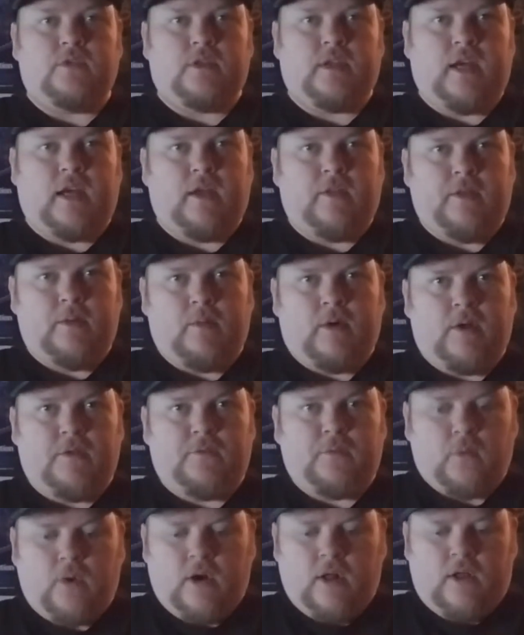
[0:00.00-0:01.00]
the guy only wanted
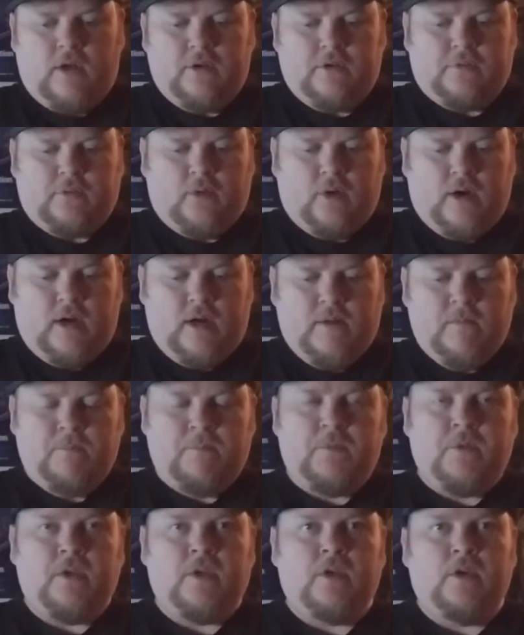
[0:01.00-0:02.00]
$4 for it,
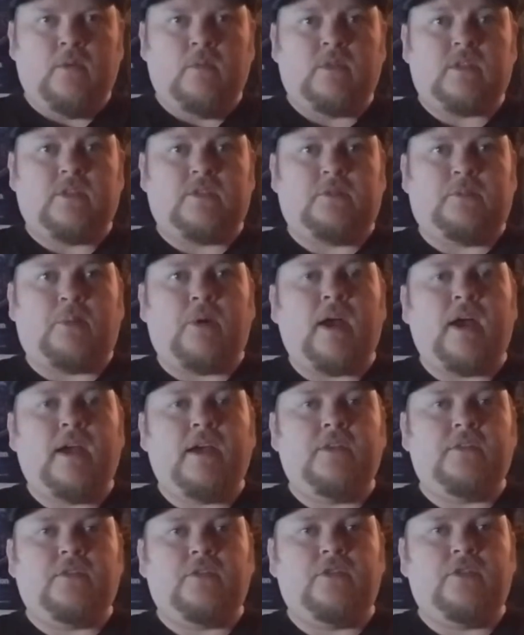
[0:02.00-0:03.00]
which I was
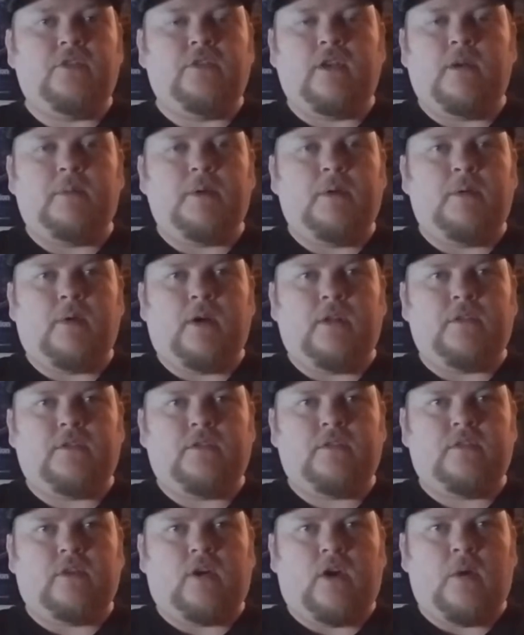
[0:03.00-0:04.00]
surprised, because usually everybody
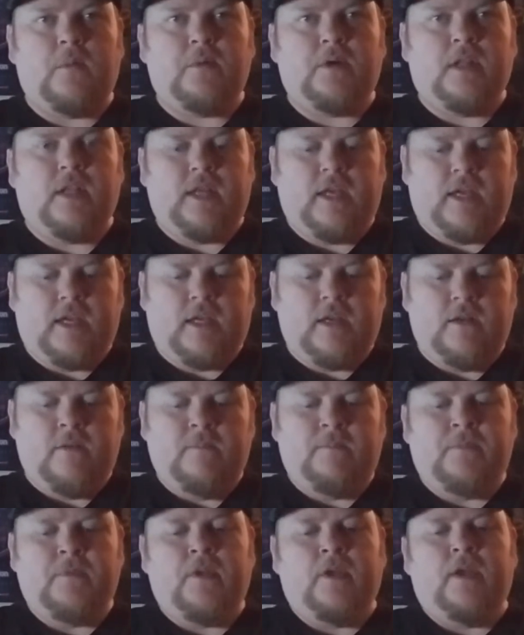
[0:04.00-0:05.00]
wants the arm and a leg.
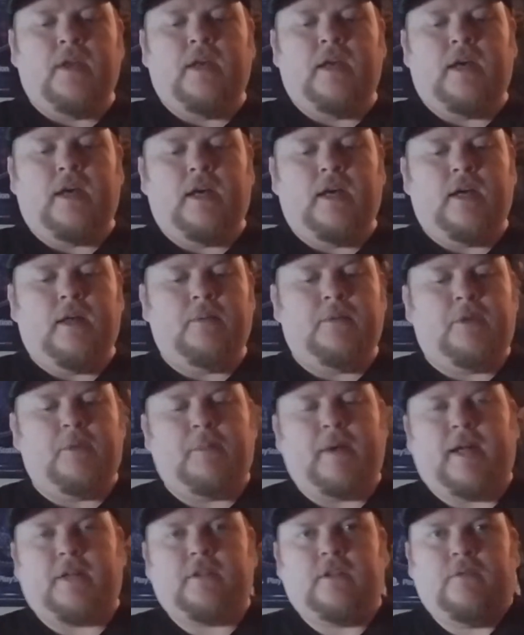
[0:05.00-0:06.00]
The
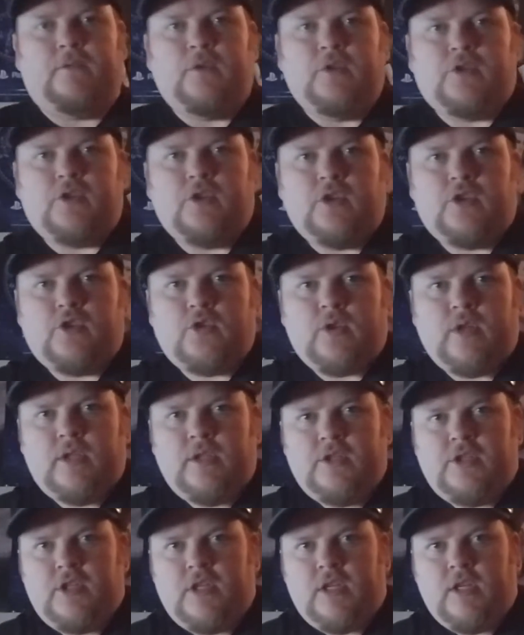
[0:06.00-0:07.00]
Back to the Future
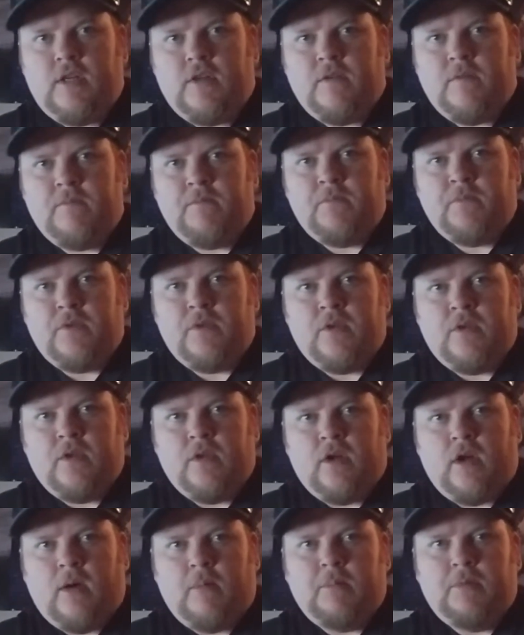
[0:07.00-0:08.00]
trilogy
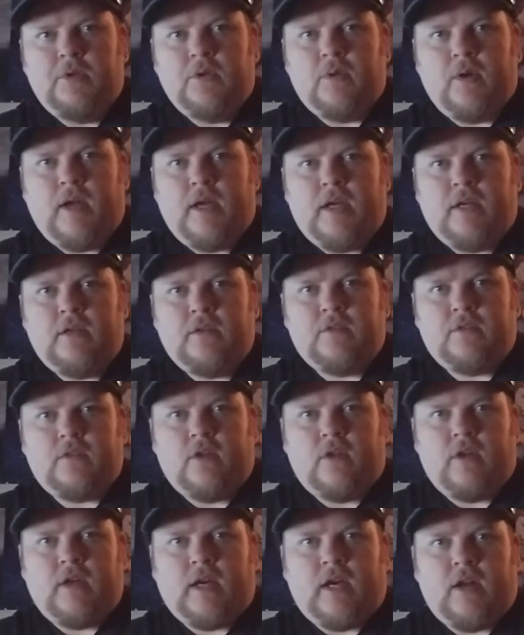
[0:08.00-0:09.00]
on Blu-ray,
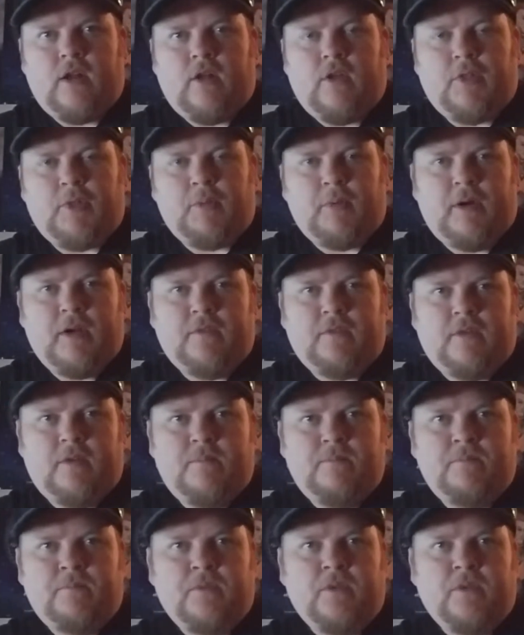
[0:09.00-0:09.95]
so I got all 3 of them.